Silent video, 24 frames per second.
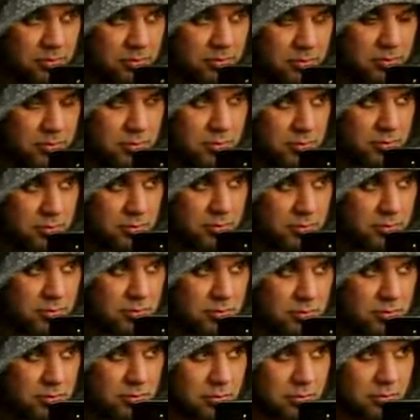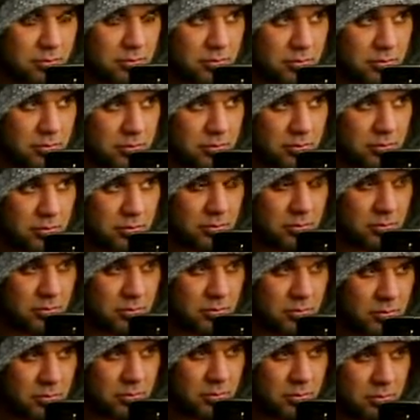
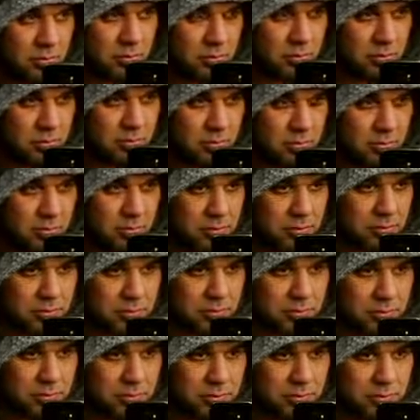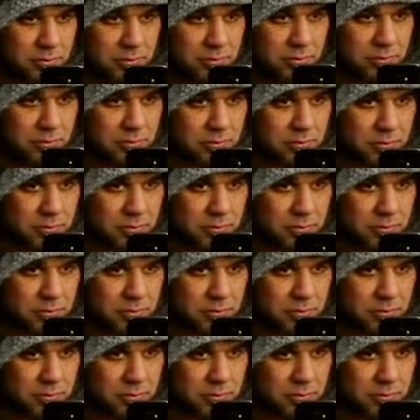This person isn't speaking.